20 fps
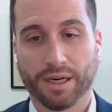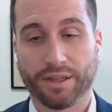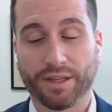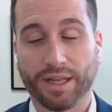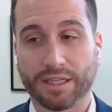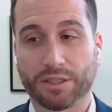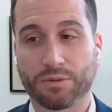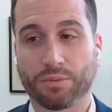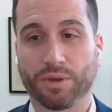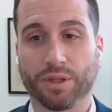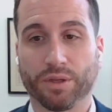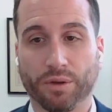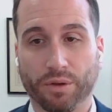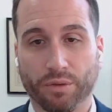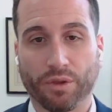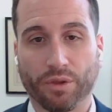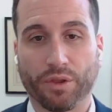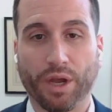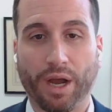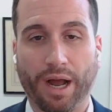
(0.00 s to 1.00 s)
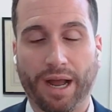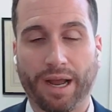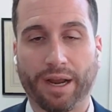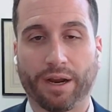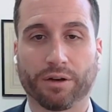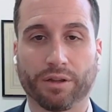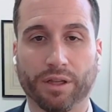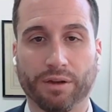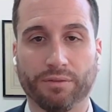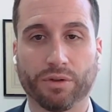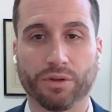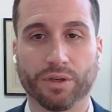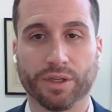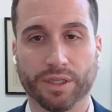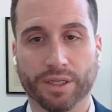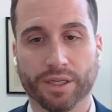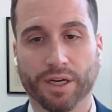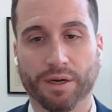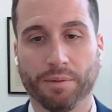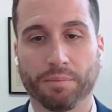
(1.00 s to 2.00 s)
And that's when the higher
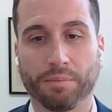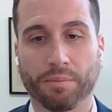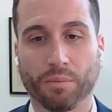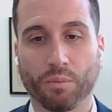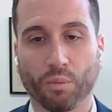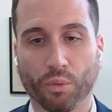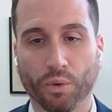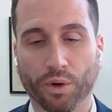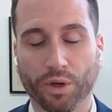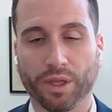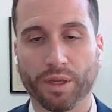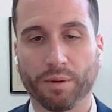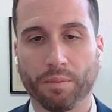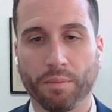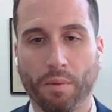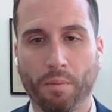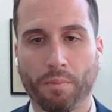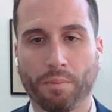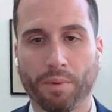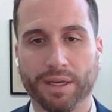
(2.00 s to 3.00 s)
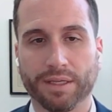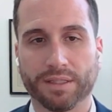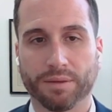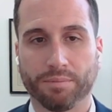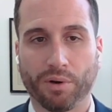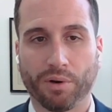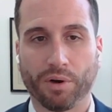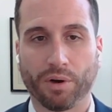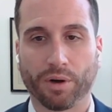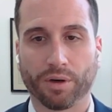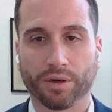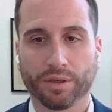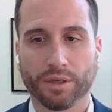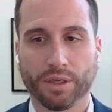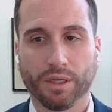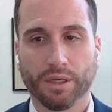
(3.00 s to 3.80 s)
level income really plays a part.